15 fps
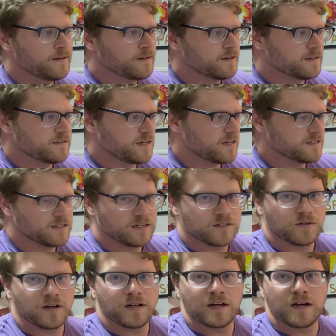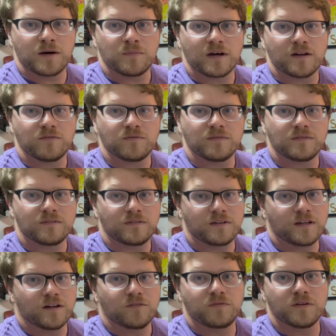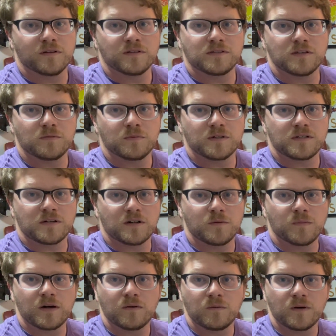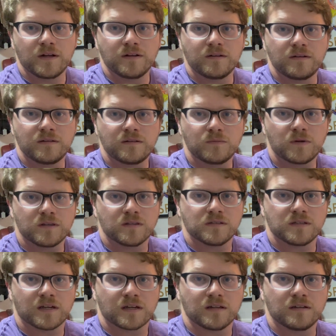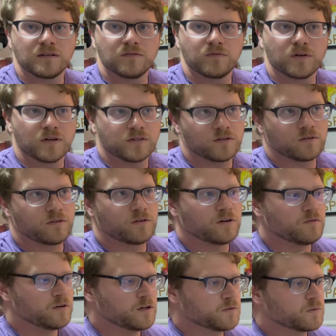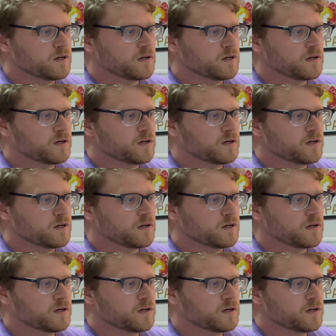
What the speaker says: because as it is right now, I'm not, you know, feeling super sure about what the second verse or third verse,